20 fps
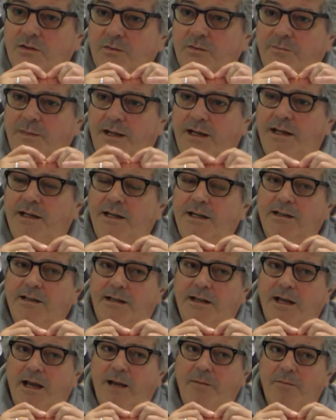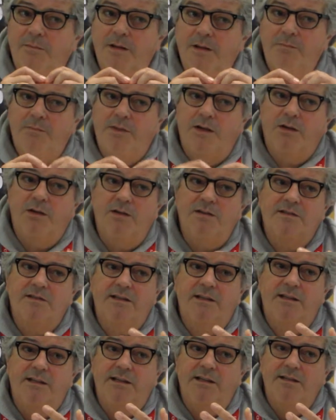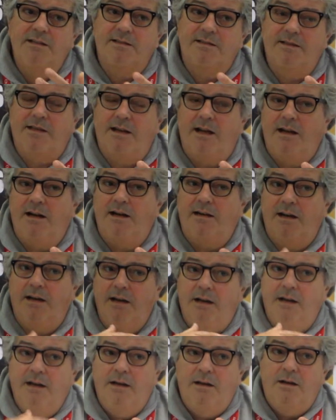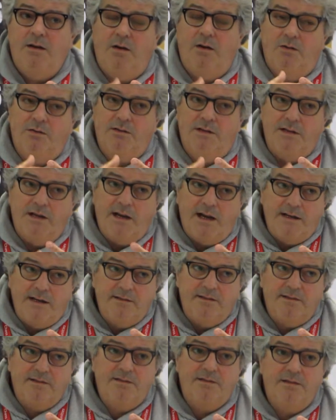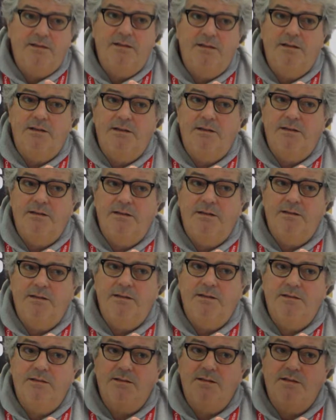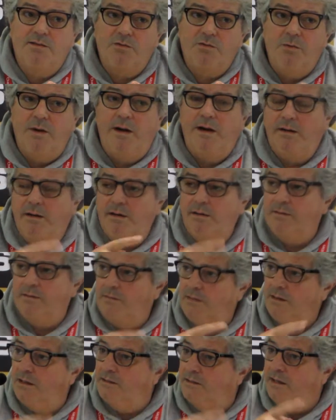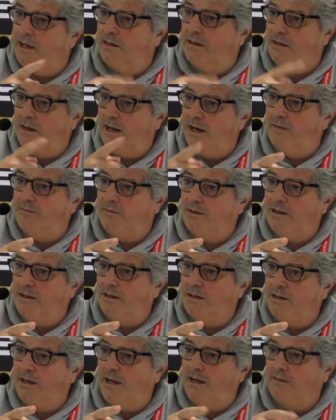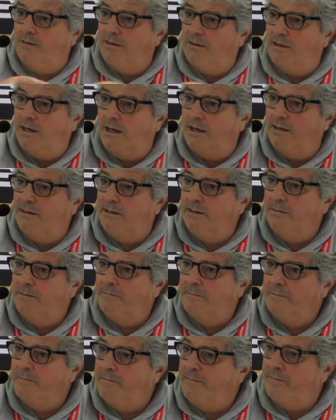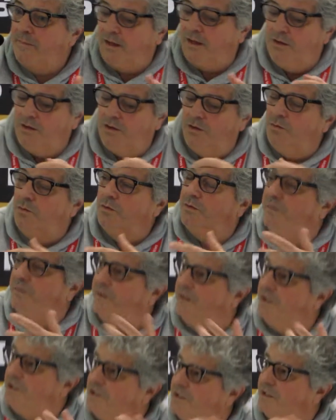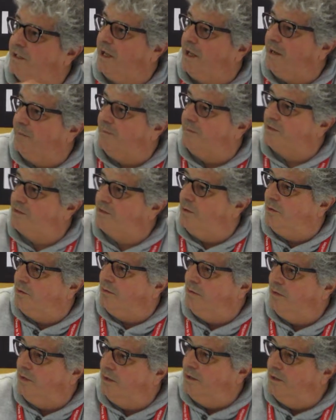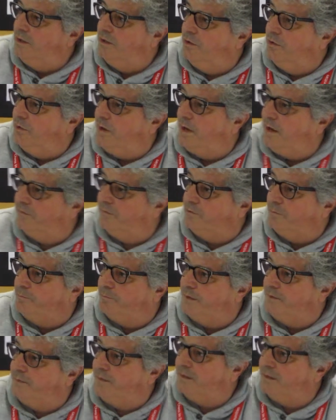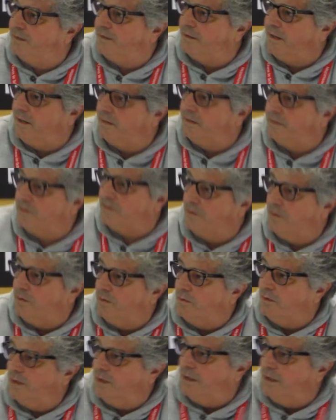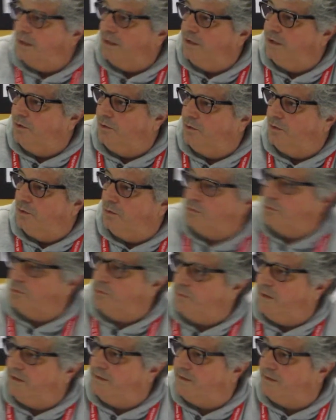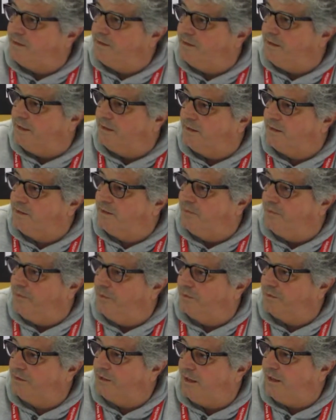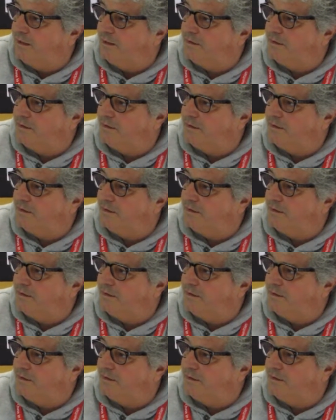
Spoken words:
beginning the game, because the geese are on the 9th square and then every other 9, you would finish the game. So you have to prevent that. So you go to 26 if you take